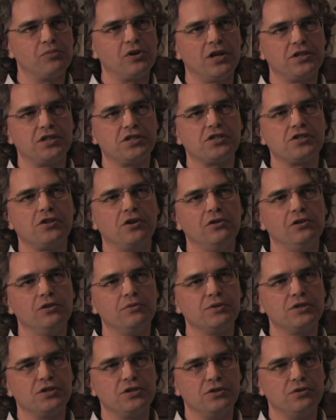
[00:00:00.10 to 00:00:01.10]
Project
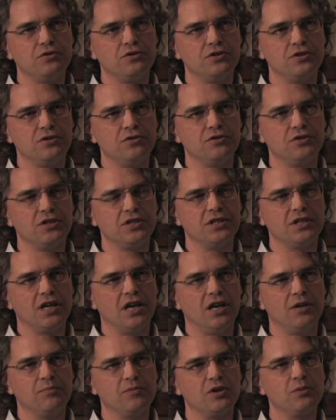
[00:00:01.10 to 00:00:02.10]
Solo is used using
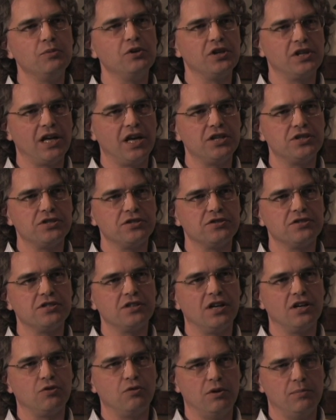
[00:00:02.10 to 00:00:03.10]
um, communications
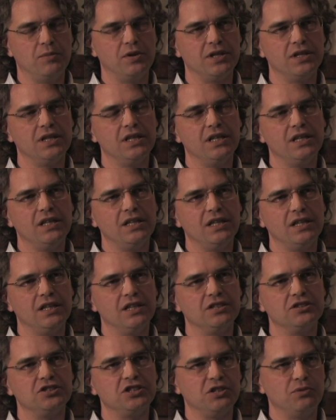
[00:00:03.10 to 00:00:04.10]
equipment
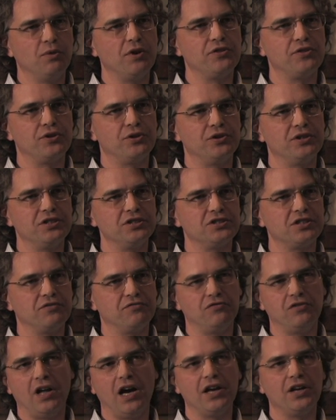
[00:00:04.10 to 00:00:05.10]
in C-130s that
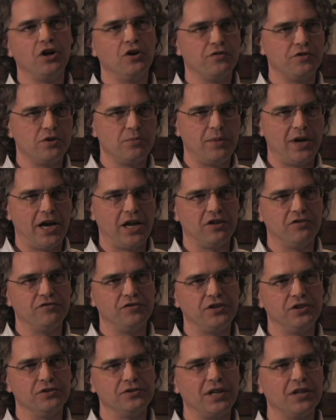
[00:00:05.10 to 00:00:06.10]
fly over the
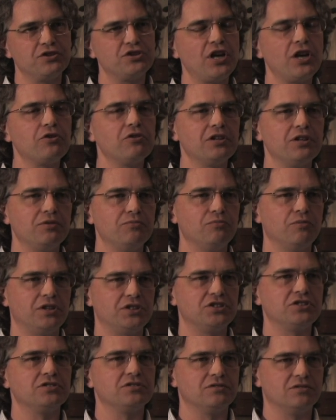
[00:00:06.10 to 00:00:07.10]
battlefield. Now generally
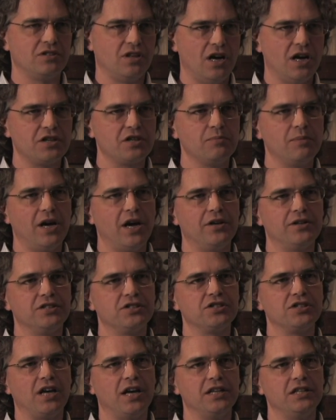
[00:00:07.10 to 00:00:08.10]
what's talked about
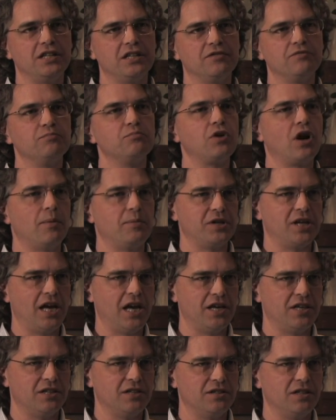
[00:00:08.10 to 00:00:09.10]
is the idea of
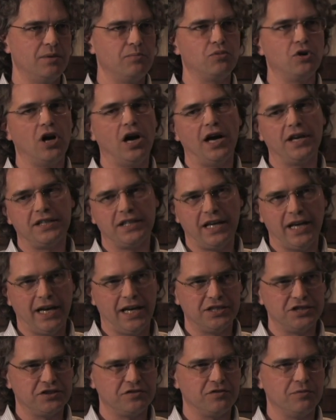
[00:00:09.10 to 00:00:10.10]
propaganda. They
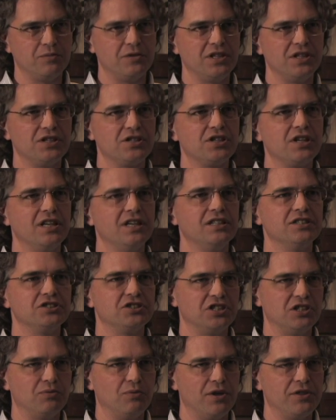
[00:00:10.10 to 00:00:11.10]
broadcast from these
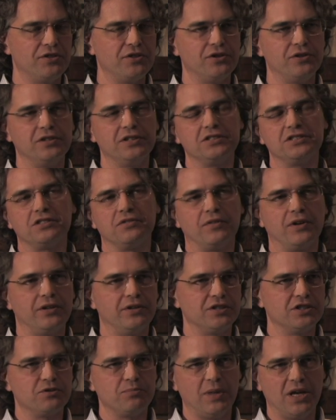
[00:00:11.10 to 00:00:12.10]
C-130s the
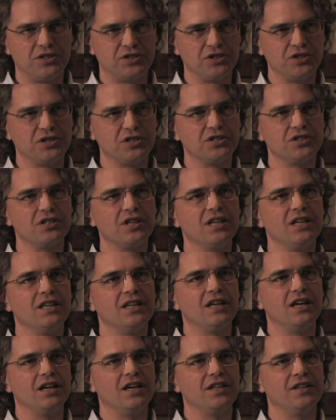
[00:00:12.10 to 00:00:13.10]
various messages
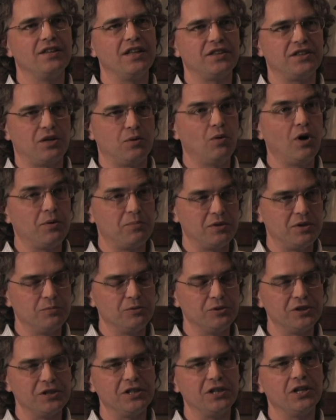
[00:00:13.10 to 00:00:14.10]
uh, that they want
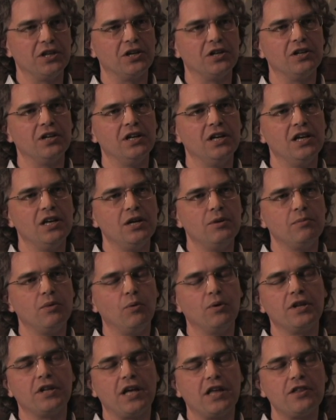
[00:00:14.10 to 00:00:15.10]
people to hear. But
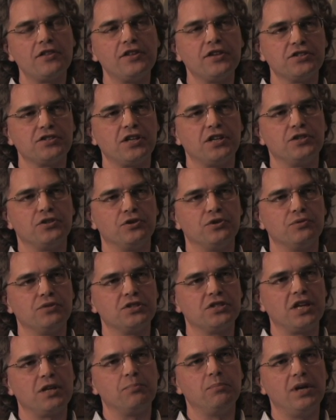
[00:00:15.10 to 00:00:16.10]
one of the other things they do
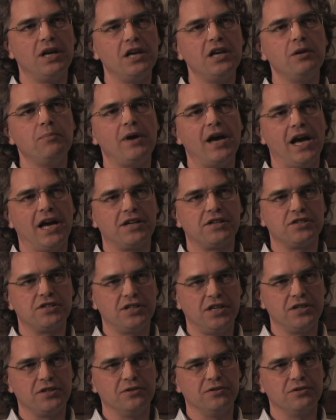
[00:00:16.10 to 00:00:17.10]
is they piggyback
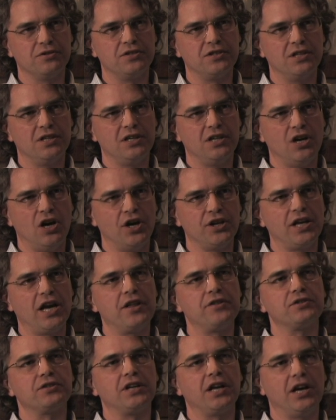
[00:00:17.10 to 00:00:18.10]
signals on
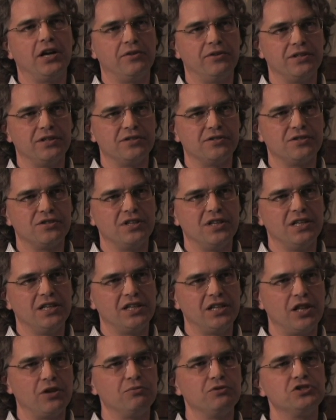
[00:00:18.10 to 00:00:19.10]
other carriers.
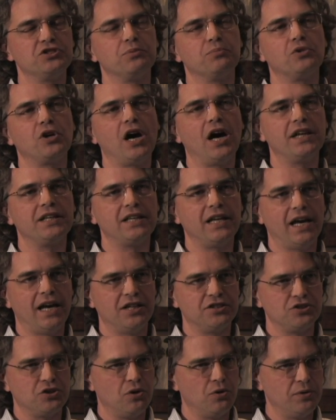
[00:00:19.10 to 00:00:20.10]
In other words, the
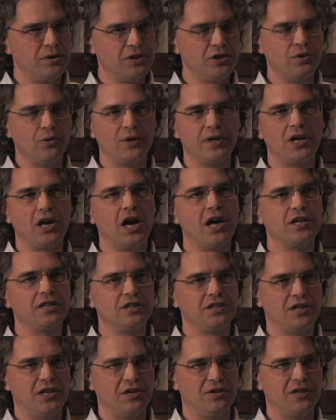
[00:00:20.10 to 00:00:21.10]
broadcasts already going on in
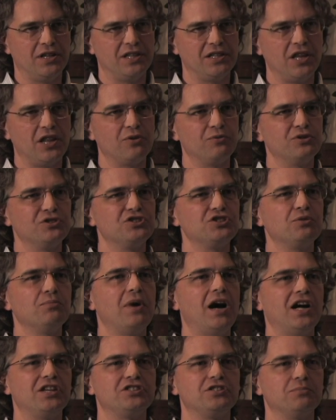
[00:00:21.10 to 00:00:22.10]
the area. In other words, the
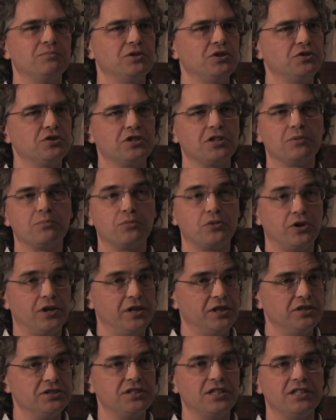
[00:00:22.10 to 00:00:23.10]
Muslim music and
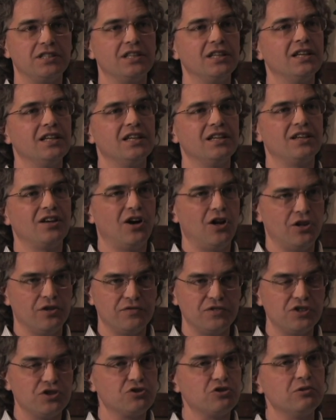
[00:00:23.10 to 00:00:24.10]
prayers that all of
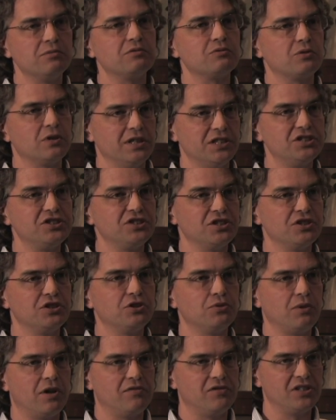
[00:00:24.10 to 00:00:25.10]
these troops were listening
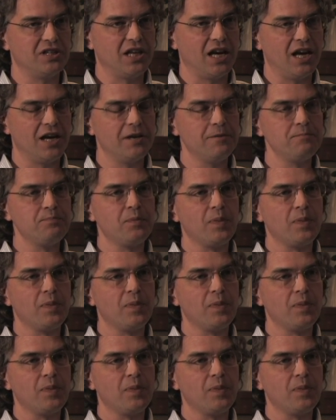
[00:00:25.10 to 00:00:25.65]
to every day